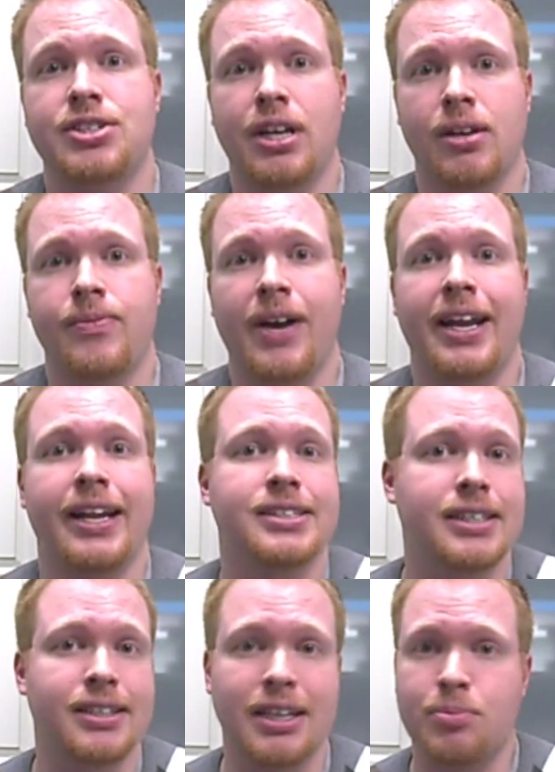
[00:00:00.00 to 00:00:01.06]
is seller
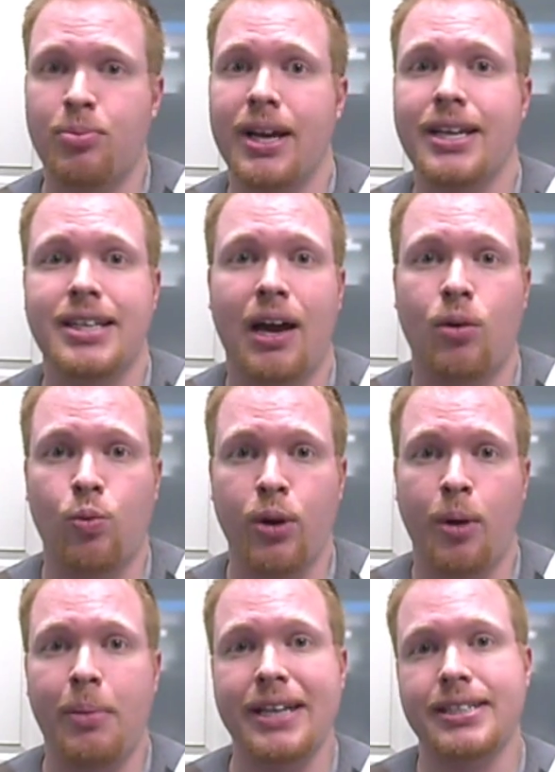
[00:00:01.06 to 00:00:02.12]
financing? Let's break it down
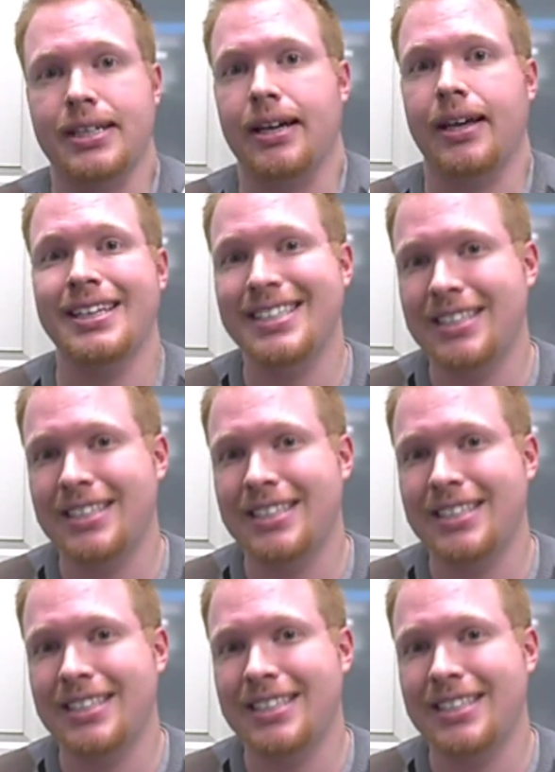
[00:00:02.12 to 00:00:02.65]
real basic.